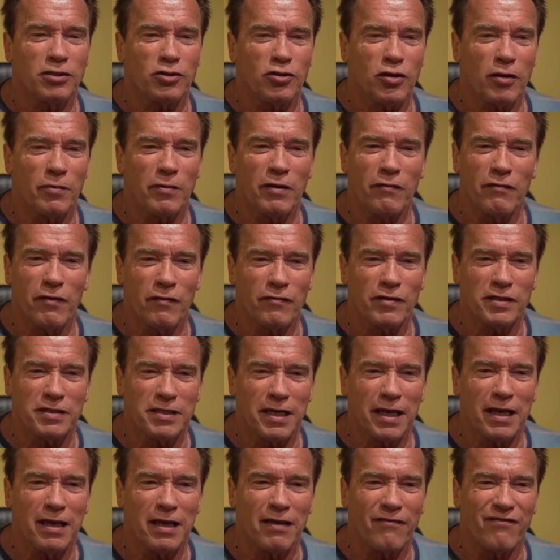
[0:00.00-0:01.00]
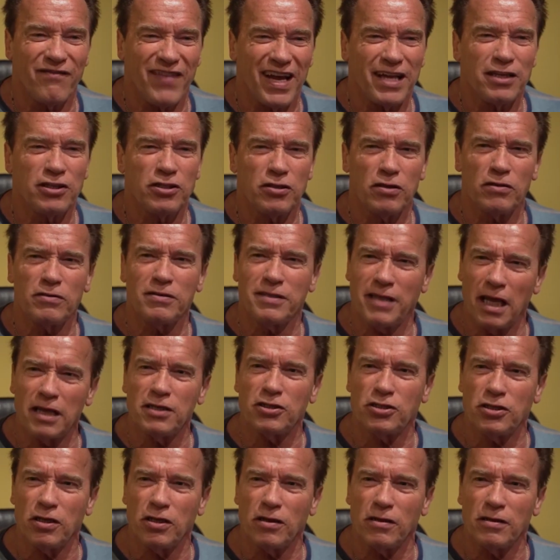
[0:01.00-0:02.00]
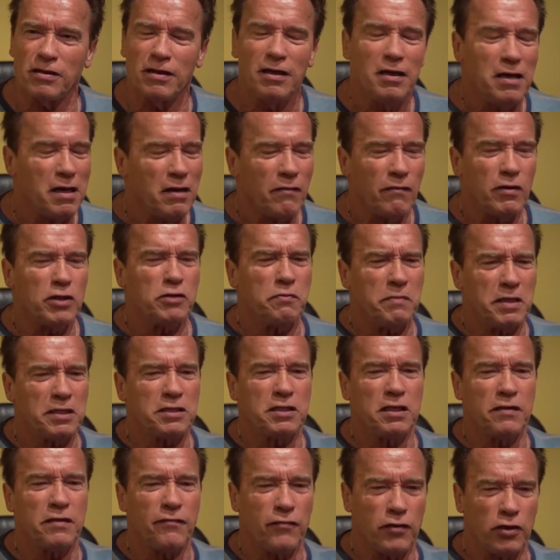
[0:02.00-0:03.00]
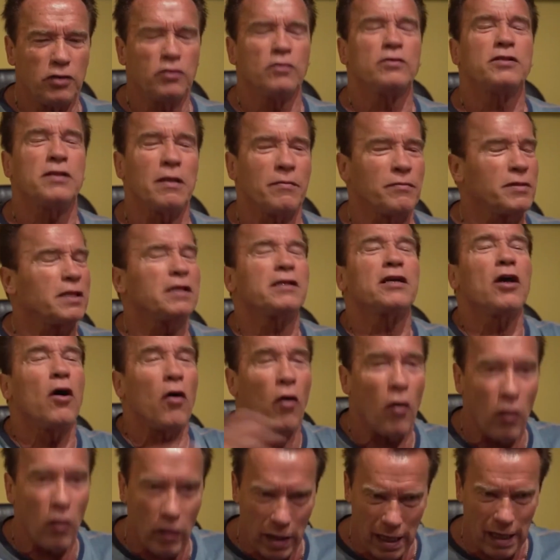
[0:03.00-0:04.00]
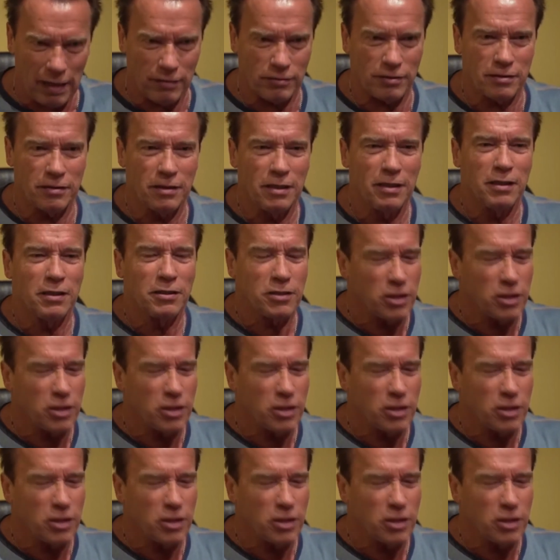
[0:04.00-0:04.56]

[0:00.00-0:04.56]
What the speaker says: in German, we have a saying, wenn schon, denn schon, which means if you do something, go all out.